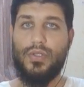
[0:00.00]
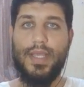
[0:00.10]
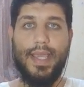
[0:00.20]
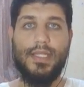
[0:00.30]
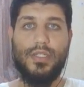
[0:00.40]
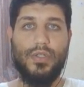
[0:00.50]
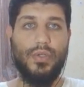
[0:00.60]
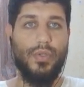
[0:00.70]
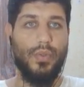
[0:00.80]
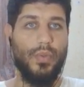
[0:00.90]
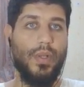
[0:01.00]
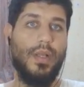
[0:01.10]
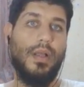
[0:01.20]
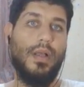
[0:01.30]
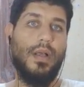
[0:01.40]
H2
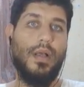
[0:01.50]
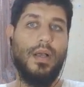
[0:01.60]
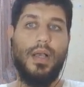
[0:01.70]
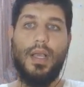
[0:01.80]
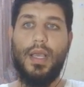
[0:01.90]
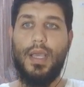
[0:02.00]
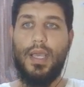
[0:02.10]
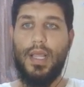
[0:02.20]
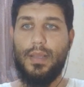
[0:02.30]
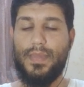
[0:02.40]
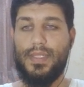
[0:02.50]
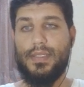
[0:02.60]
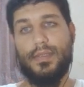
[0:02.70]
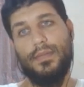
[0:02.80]
element.